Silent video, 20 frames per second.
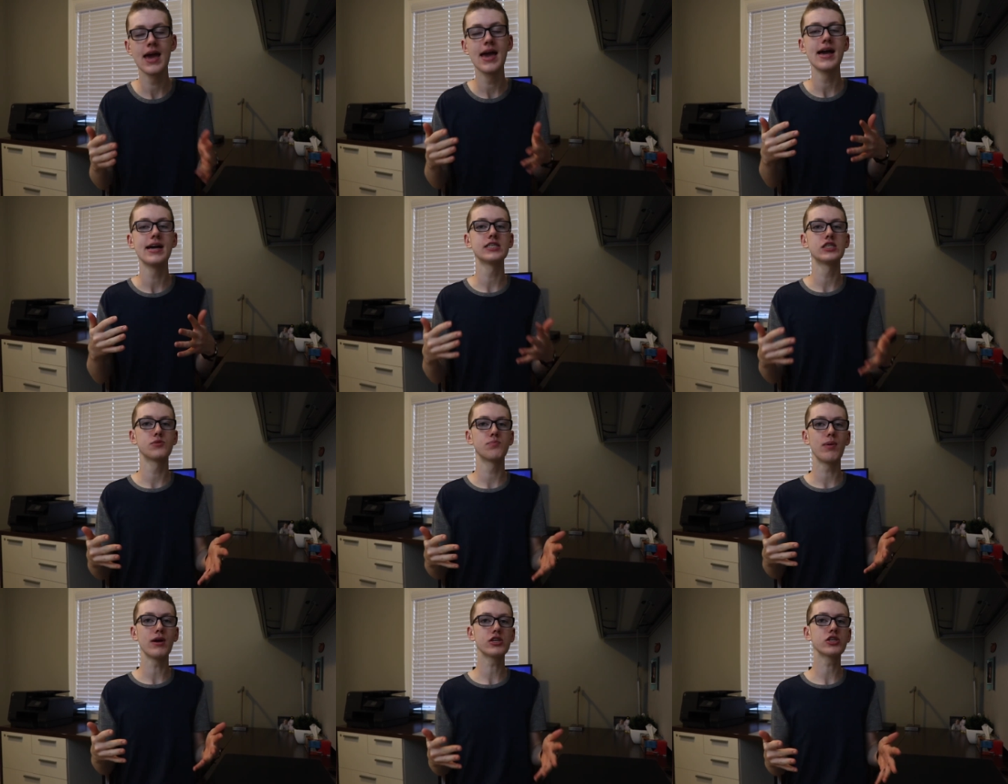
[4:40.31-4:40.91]

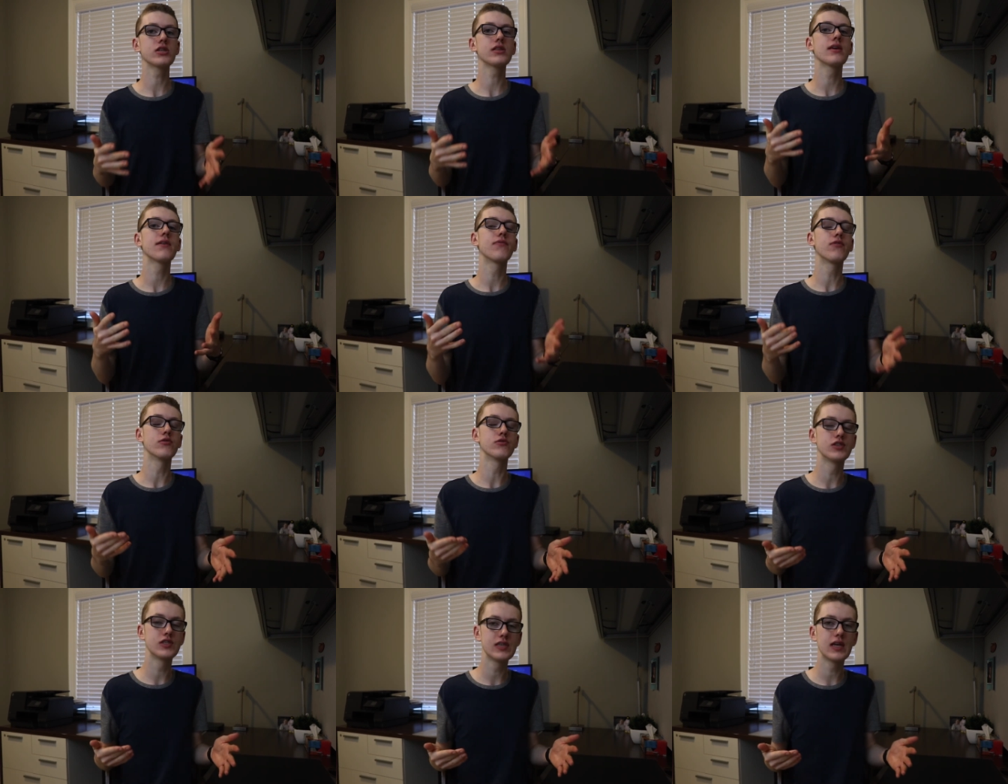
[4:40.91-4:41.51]
especially if
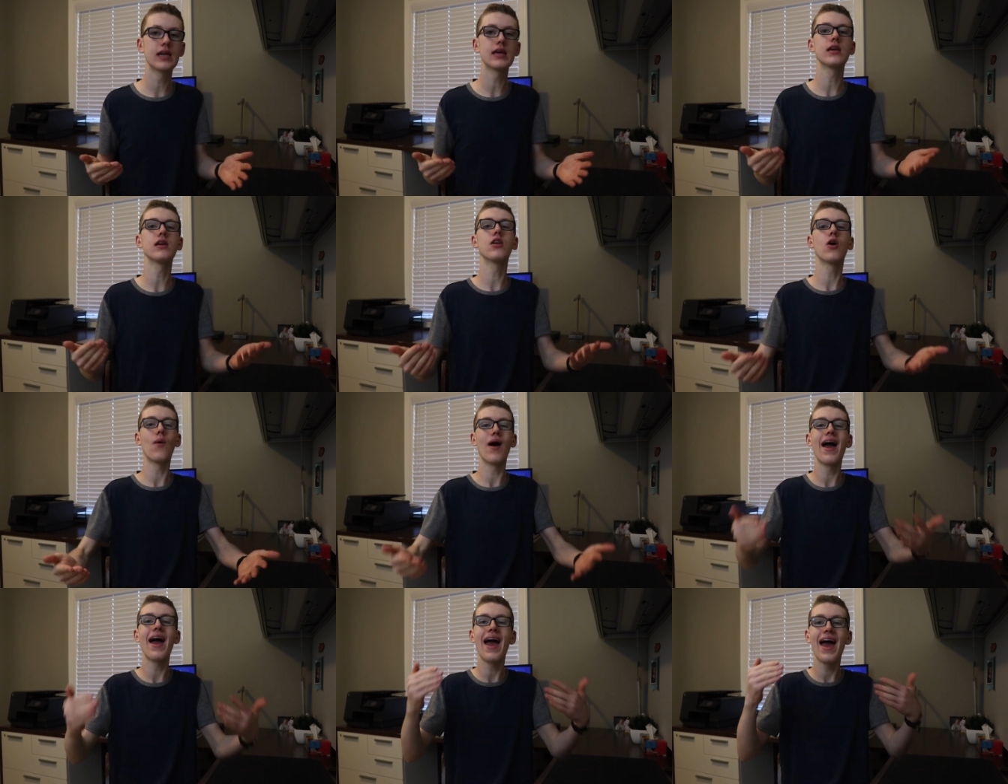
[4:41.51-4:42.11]
you're sitting, you
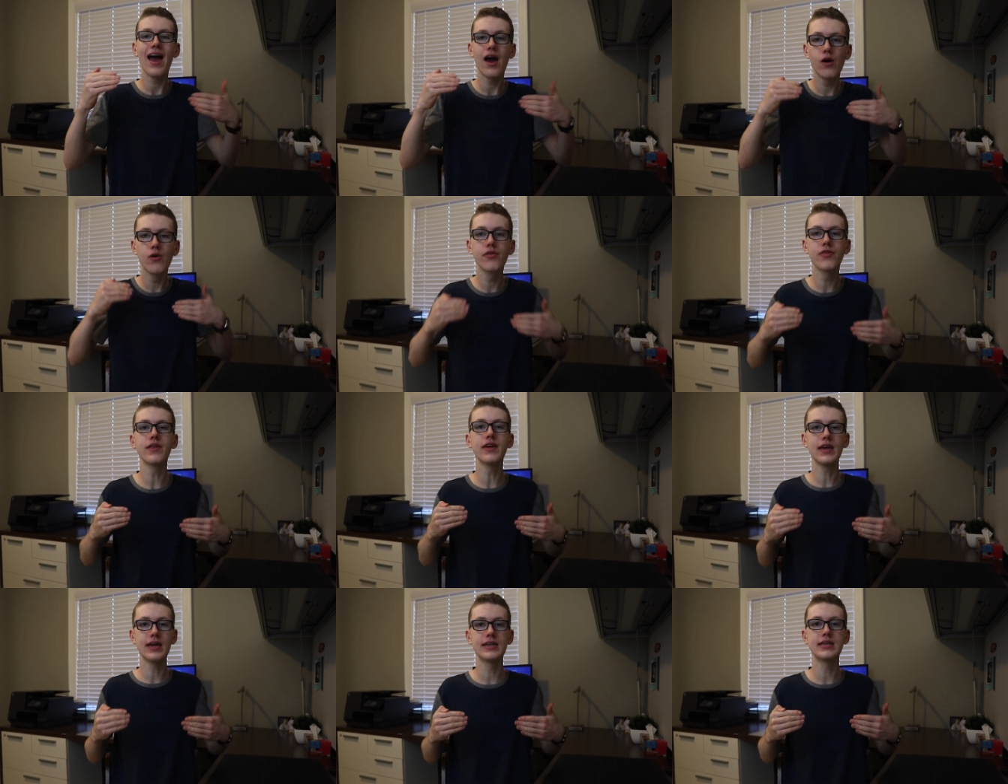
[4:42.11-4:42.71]
know, a
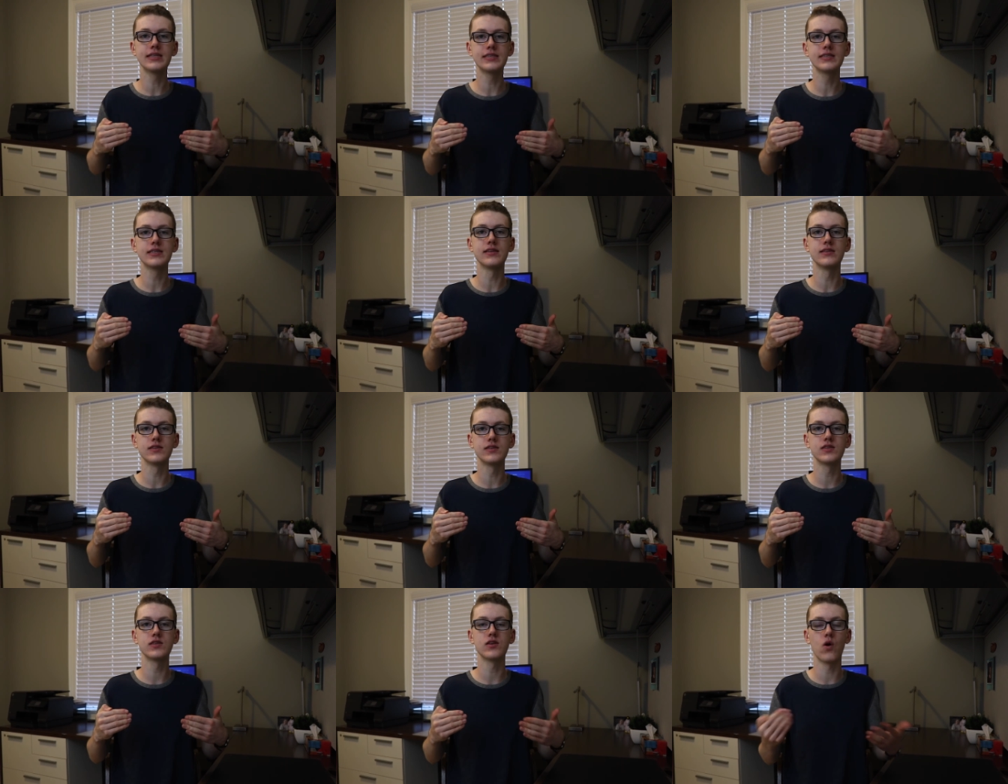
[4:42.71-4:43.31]
healthy
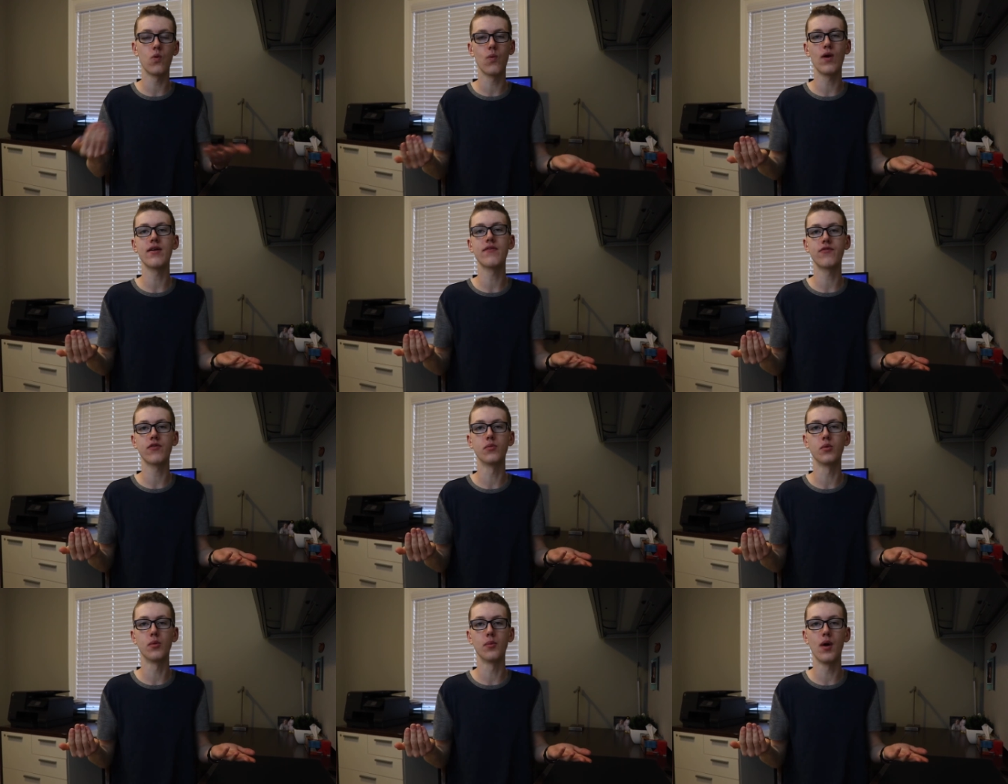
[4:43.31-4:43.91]
distance away
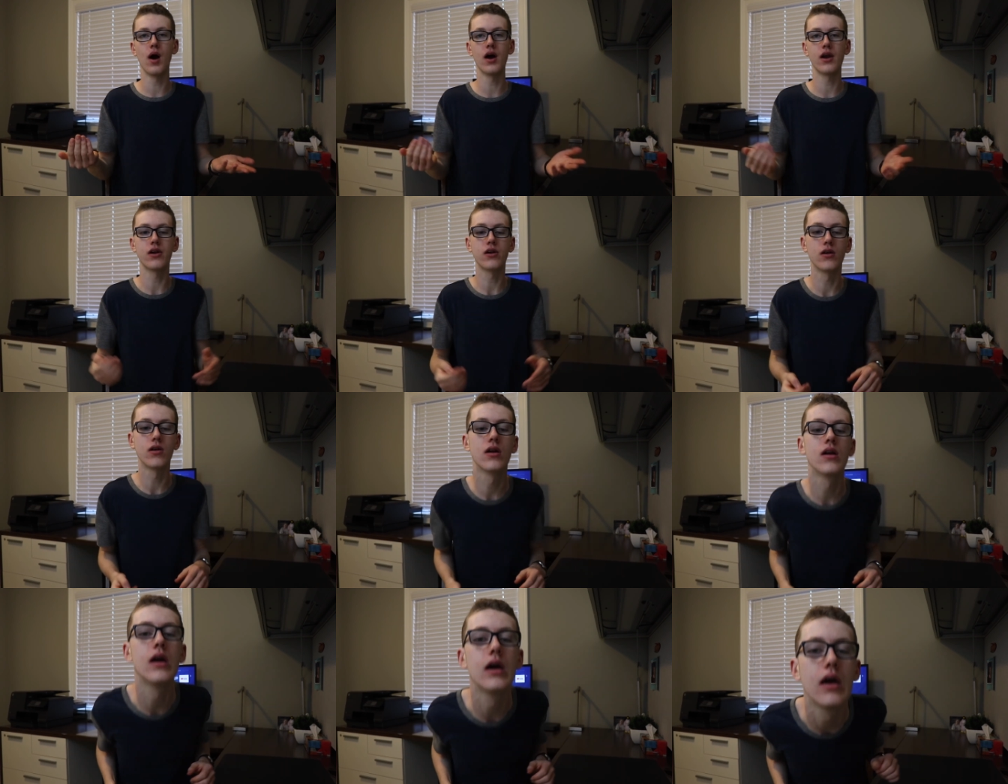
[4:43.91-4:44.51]
from your
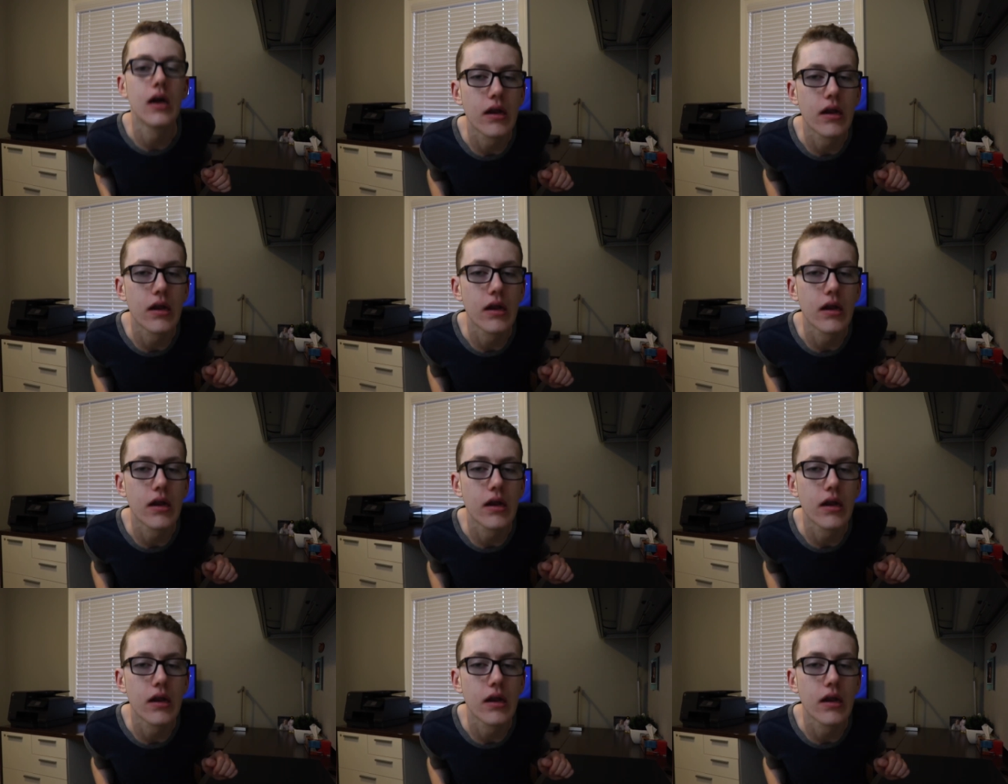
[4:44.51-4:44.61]
monitor.